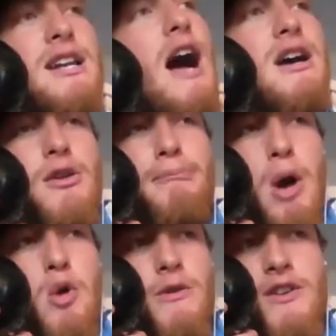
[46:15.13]
go to
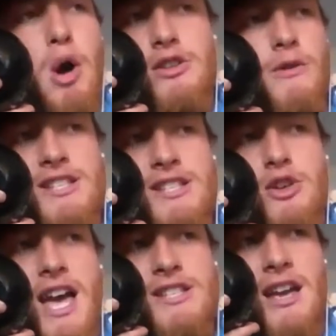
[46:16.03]
Boneville,
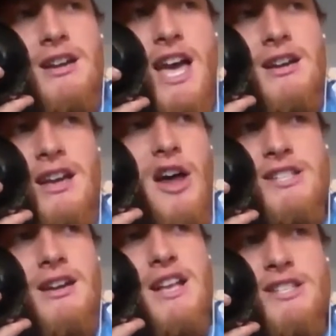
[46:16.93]
USA.
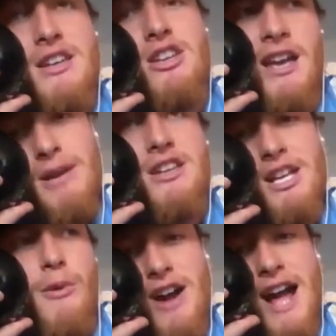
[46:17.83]
Otherwise, I'm
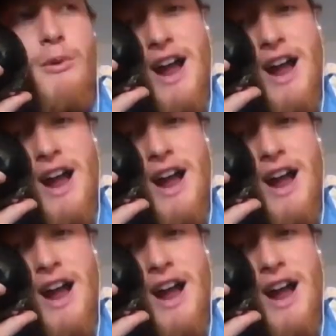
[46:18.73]
kicking your ass to